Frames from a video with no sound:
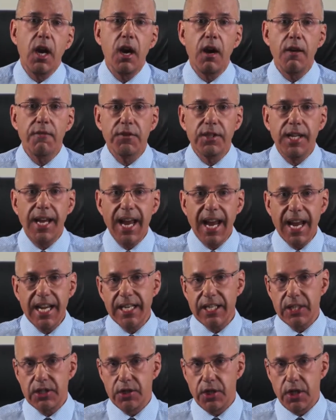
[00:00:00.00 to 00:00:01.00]
after
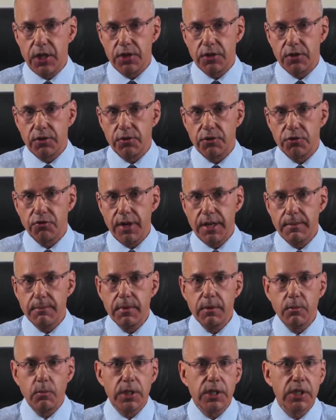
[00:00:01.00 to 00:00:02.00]
any surgical
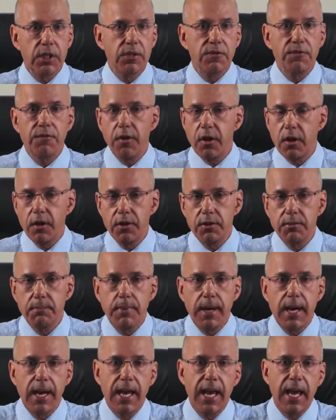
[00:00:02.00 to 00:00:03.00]
treatment, which is followed
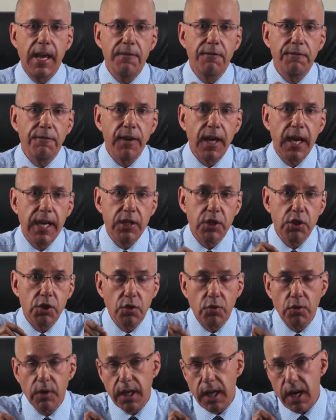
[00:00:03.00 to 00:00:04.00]
by a flight
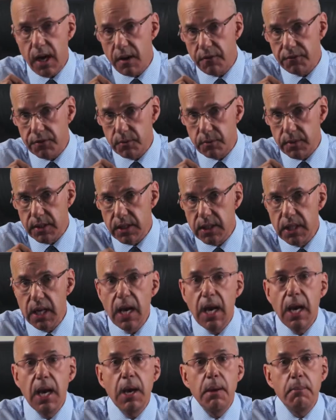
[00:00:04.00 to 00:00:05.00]
shortly afterwards,
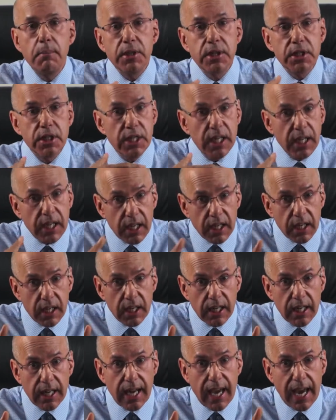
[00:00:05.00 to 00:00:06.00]

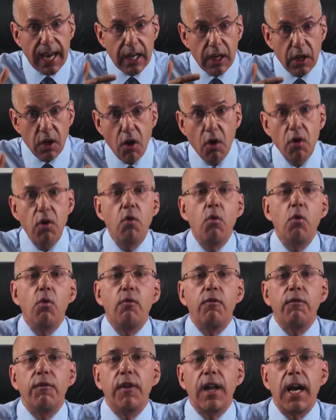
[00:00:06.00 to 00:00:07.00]
particularly a long-haul
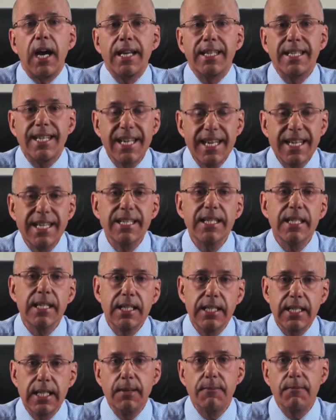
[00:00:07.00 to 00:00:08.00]
flight, is
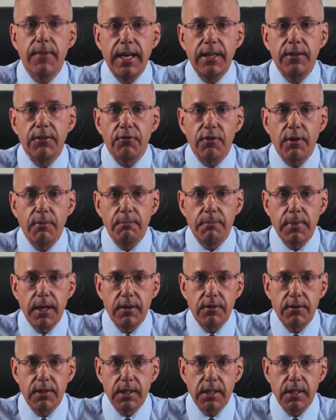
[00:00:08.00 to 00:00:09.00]
deep vein
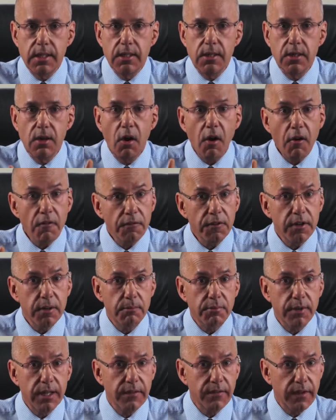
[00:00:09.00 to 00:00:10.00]
thrombosis, often
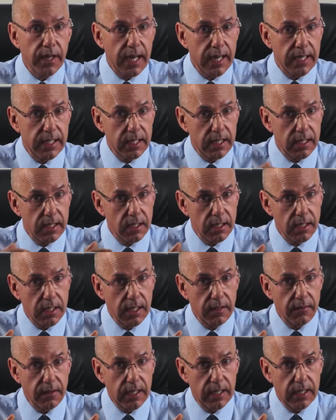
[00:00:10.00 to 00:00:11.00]
abbreviated to
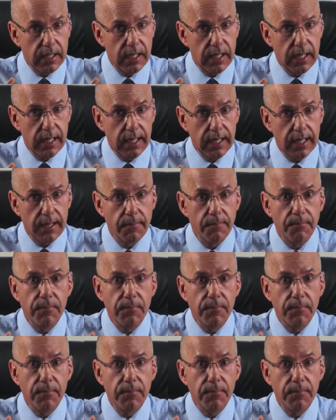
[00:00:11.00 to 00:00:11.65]
DVT.